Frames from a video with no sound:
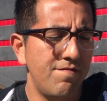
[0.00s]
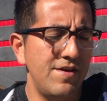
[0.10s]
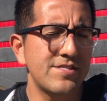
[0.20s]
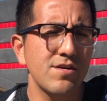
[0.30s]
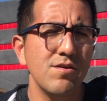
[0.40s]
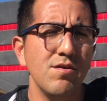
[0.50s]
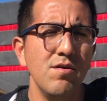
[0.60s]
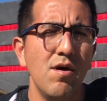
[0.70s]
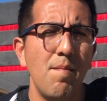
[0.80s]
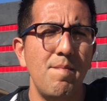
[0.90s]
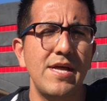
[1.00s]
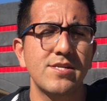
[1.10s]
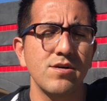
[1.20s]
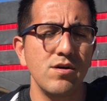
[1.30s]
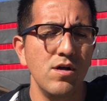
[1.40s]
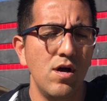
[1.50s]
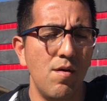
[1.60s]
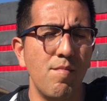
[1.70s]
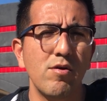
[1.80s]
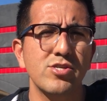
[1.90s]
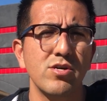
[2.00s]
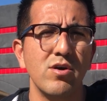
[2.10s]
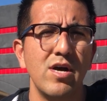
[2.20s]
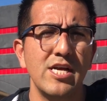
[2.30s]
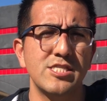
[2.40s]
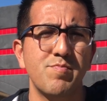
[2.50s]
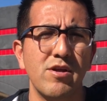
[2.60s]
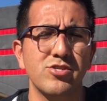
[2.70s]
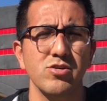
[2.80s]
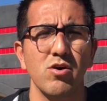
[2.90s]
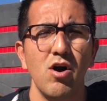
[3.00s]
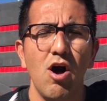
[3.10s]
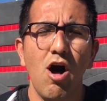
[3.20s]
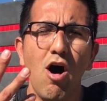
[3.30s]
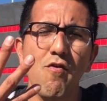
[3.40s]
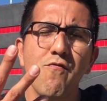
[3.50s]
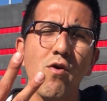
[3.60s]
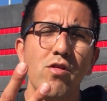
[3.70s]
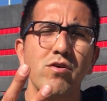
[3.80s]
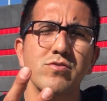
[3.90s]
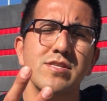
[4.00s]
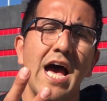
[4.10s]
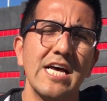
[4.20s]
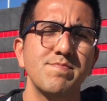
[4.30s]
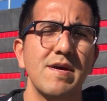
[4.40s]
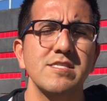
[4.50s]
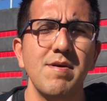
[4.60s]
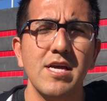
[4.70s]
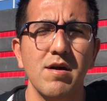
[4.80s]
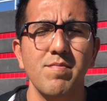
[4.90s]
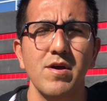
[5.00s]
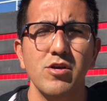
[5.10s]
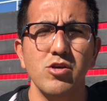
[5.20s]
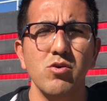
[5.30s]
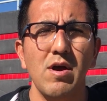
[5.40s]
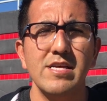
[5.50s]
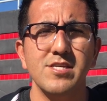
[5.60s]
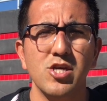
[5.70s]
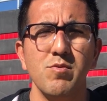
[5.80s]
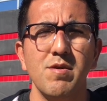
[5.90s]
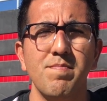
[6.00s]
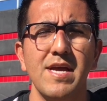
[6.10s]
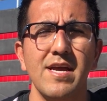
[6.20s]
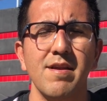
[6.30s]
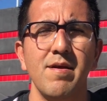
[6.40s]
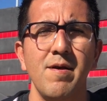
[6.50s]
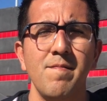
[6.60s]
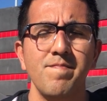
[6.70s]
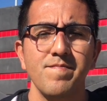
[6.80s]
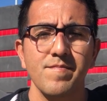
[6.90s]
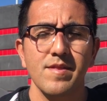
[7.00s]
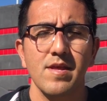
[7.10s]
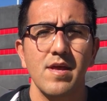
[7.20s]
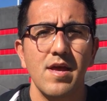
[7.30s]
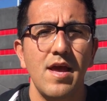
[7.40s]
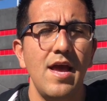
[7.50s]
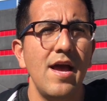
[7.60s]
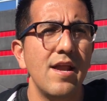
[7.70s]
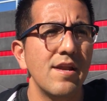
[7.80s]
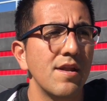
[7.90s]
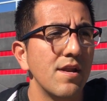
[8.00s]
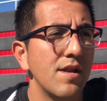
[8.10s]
physical, mental, emotional, and spiritual. All 4 of those aspects make up you as a human being. And